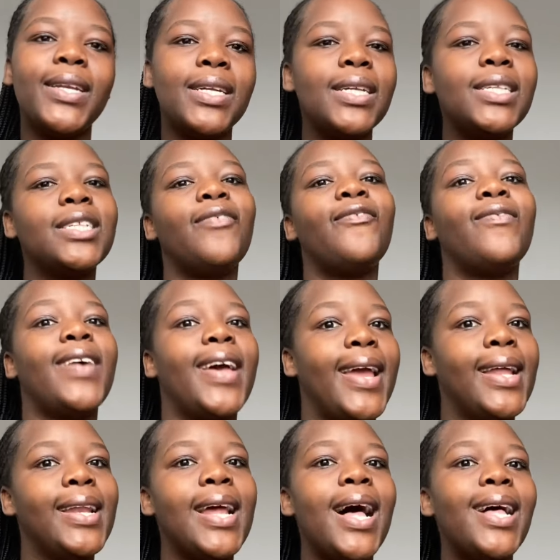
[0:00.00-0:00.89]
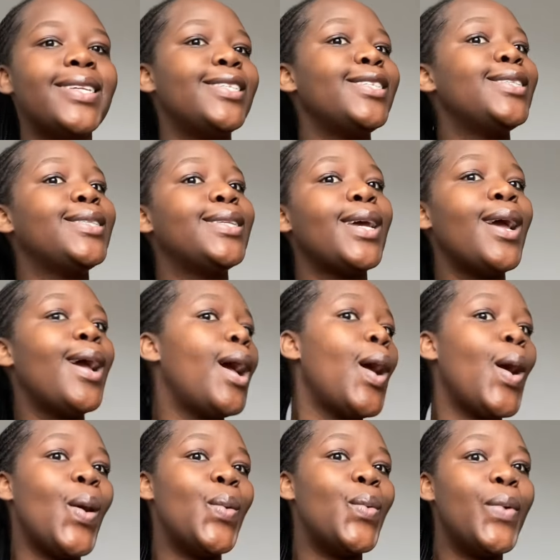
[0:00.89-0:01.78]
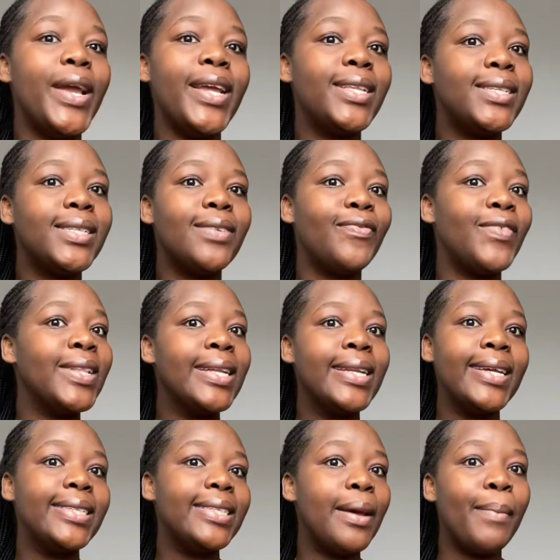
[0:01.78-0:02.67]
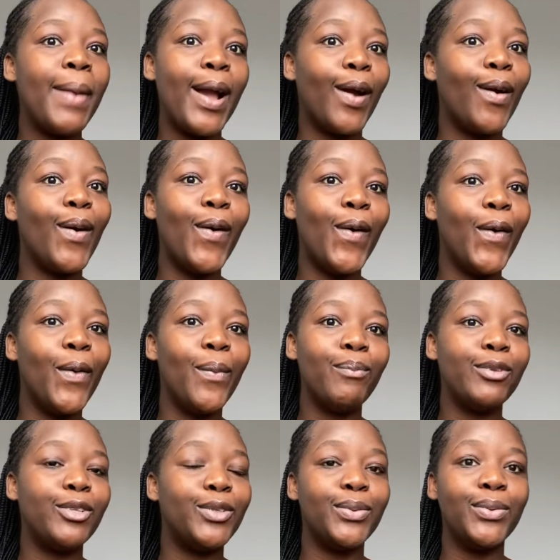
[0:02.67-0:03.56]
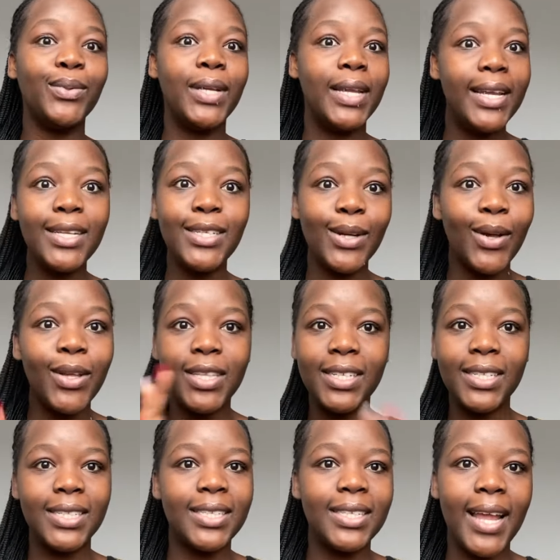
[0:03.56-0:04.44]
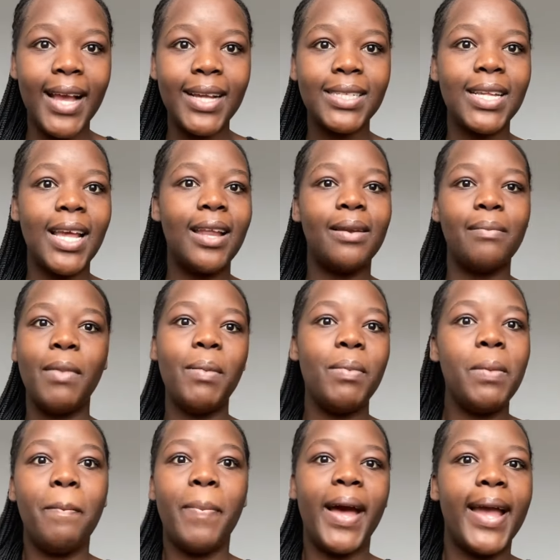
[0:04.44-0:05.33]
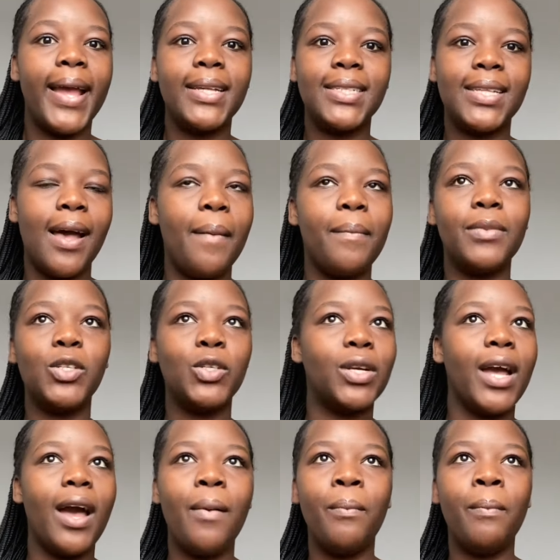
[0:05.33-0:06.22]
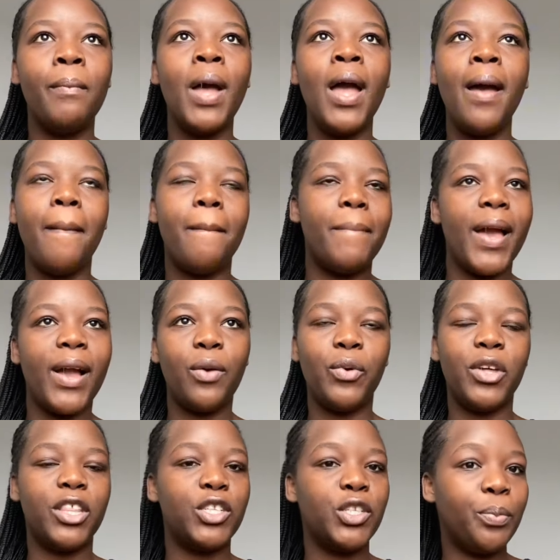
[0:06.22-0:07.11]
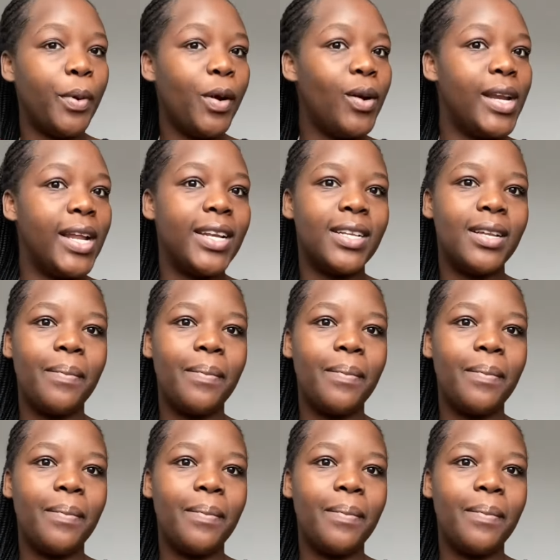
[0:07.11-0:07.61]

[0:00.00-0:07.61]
It's fine. I'll just wait for the next time I go home to eat all these snacks and maybe buy some to come back with to Poland.